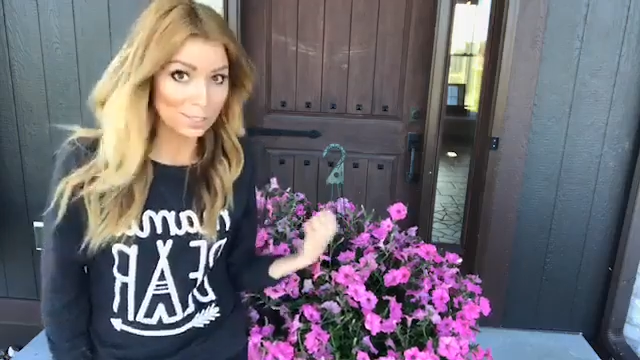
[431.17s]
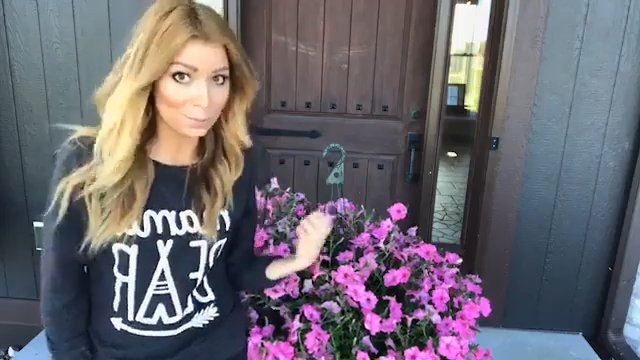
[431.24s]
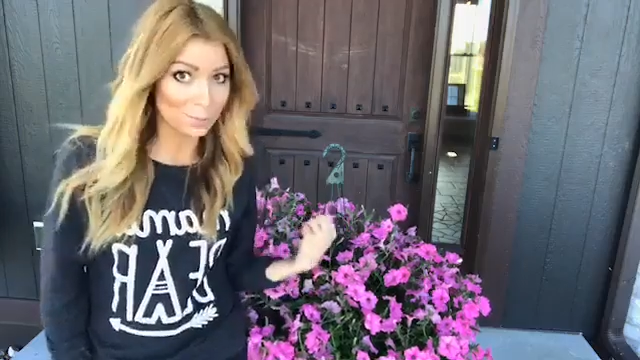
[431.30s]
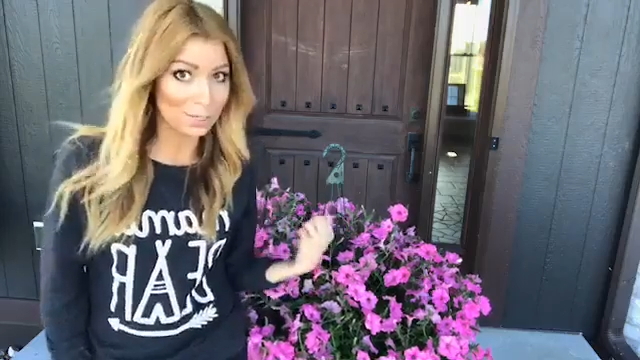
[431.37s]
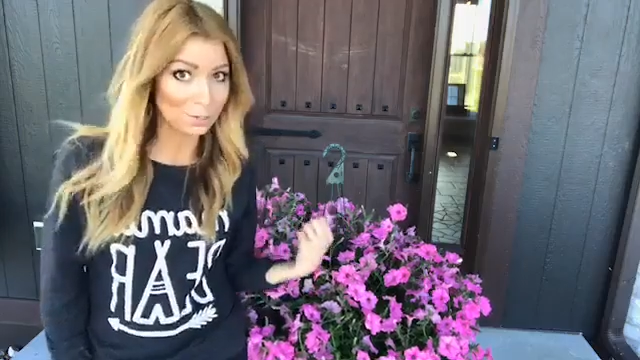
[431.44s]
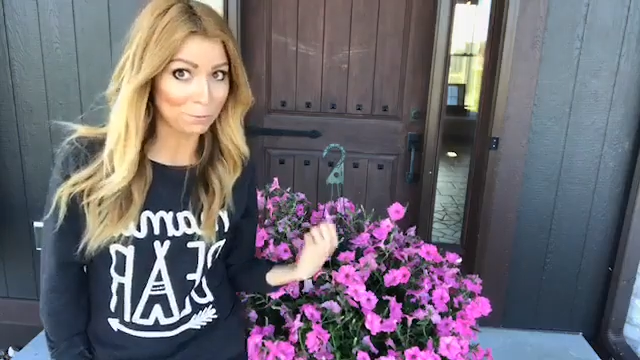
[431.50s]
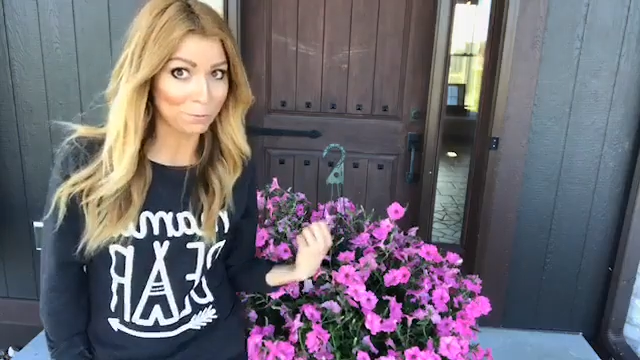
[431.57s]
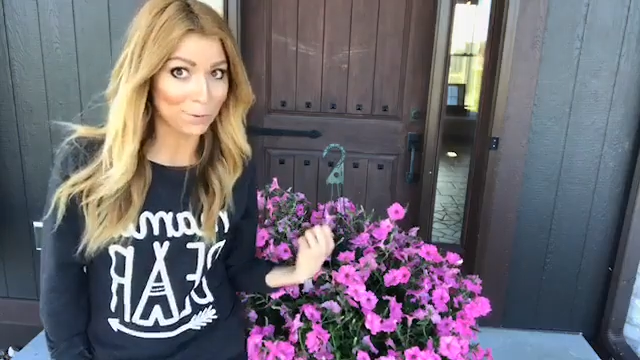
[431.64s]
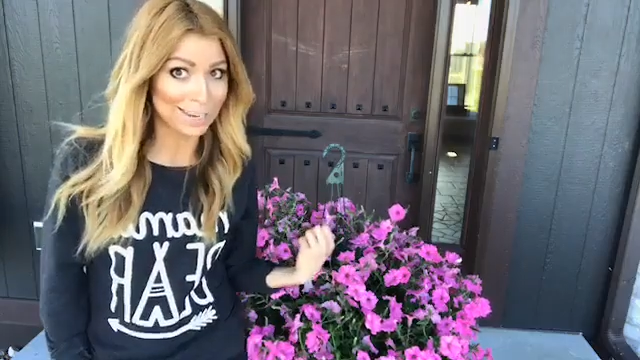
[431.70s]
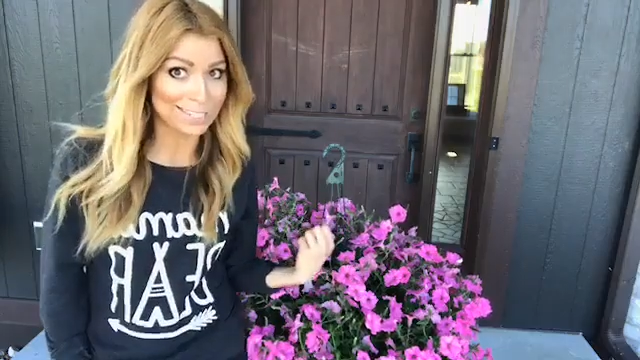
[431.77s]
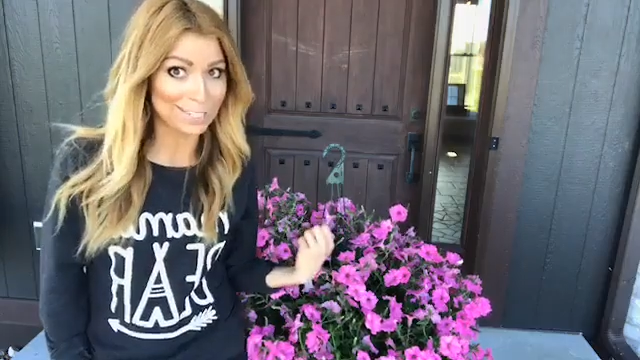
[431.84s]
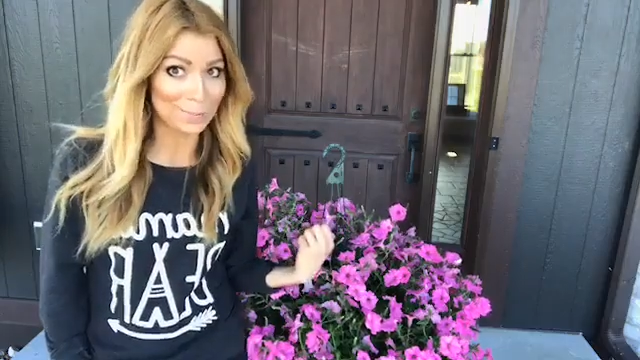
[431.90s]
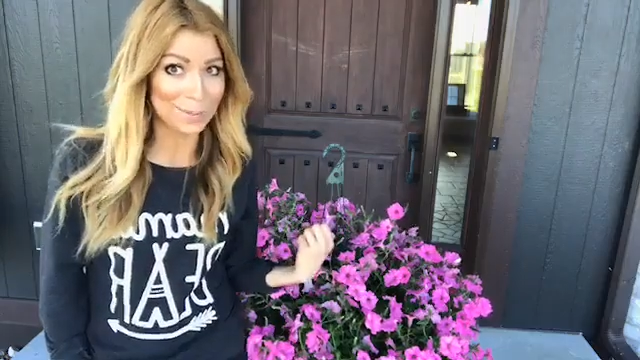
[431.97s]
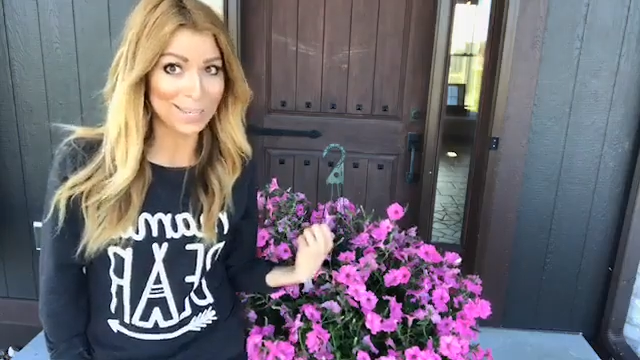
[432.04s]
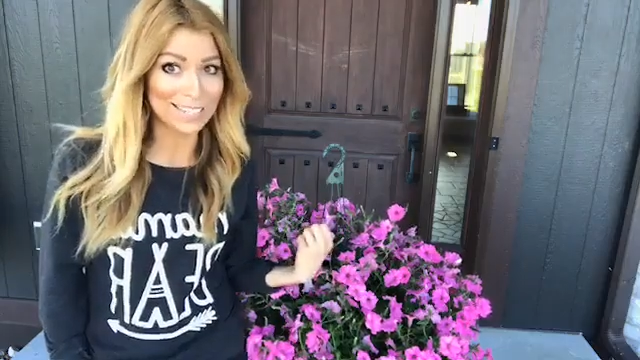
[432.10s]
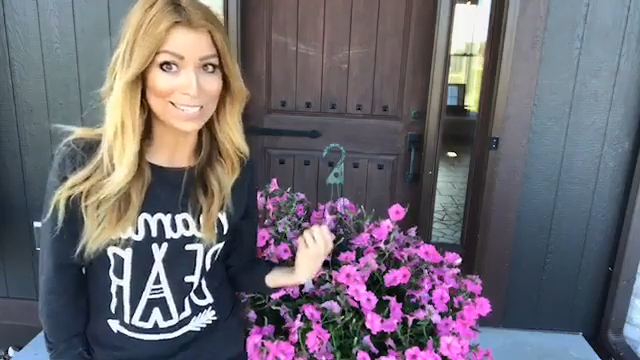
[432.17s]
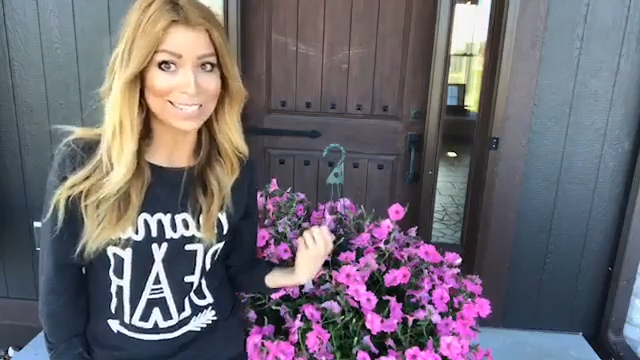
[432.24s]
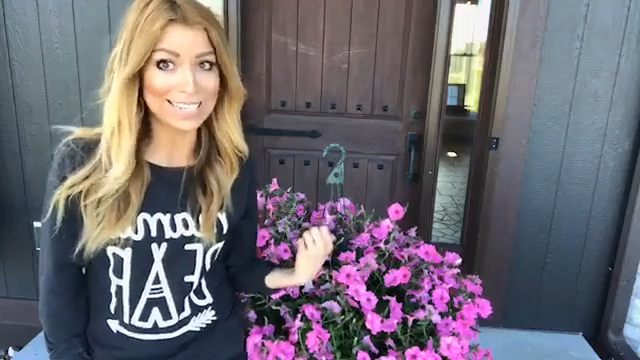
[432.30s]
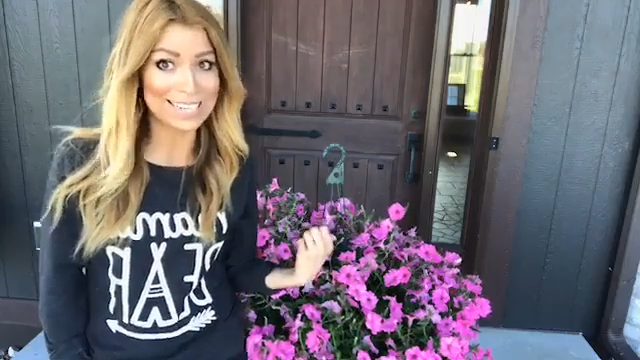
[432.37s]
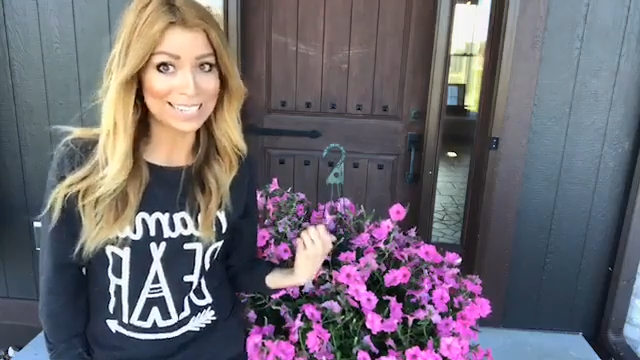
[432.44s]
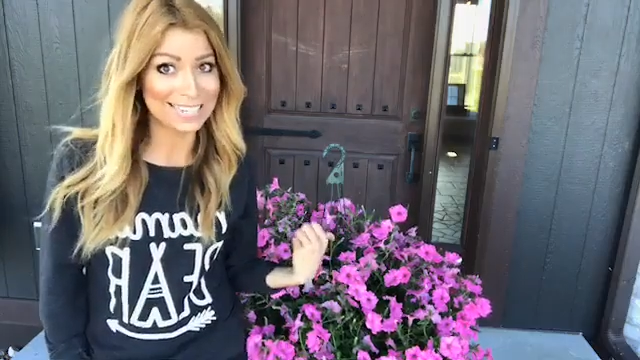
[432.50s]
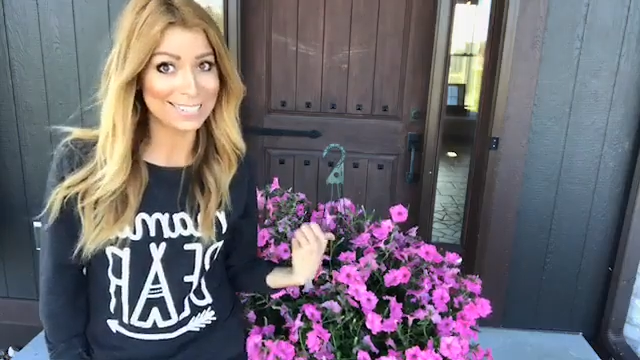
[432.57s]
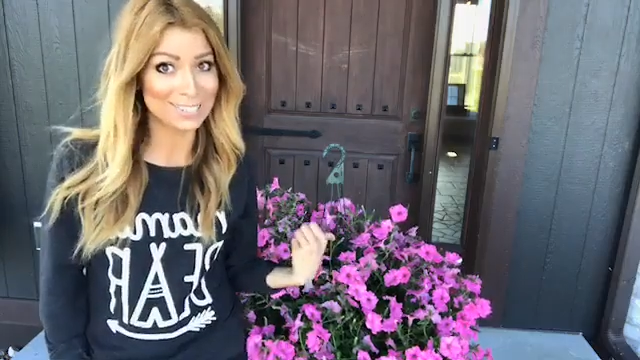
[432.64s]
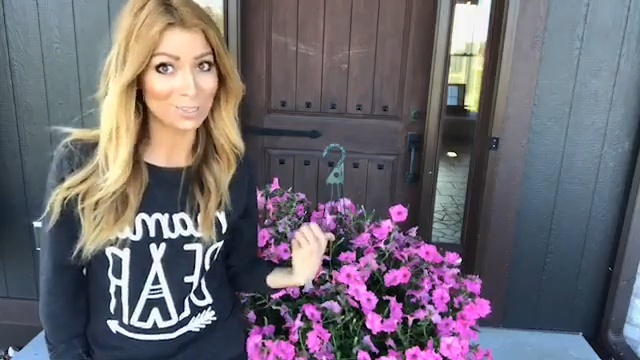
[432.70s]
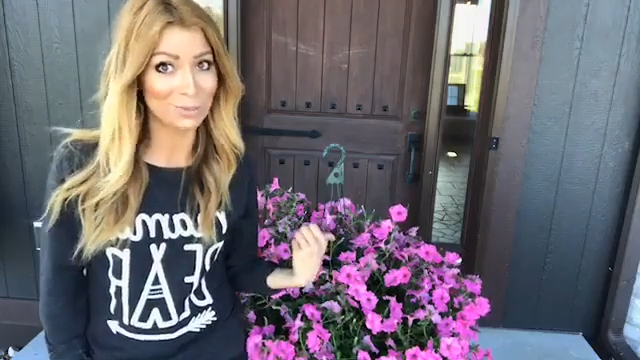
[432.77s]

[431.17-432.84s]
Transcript: this with your friends because they need